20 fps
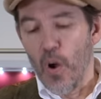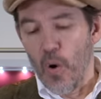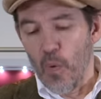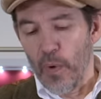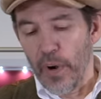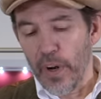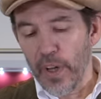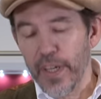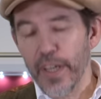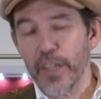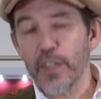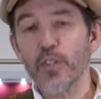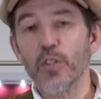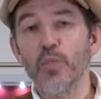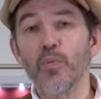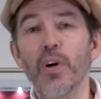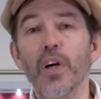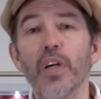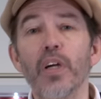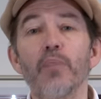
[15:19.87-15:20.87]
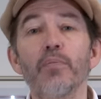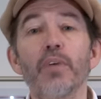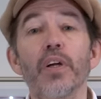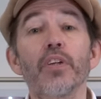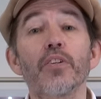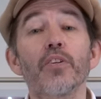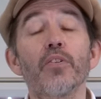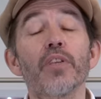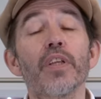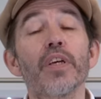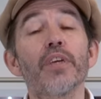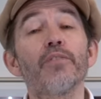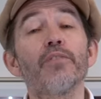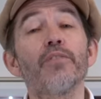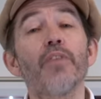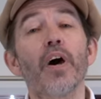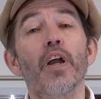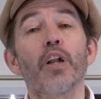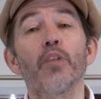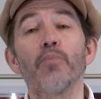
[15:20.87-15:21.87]
When I get into work, I'm going to do the
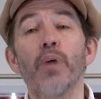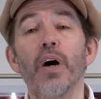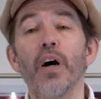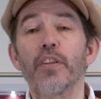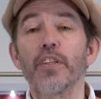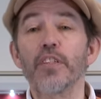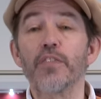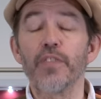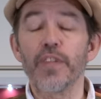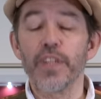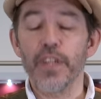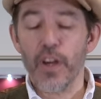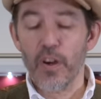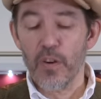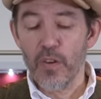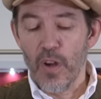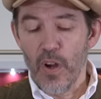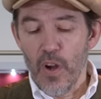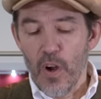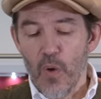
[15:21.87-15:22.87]
final part of this video.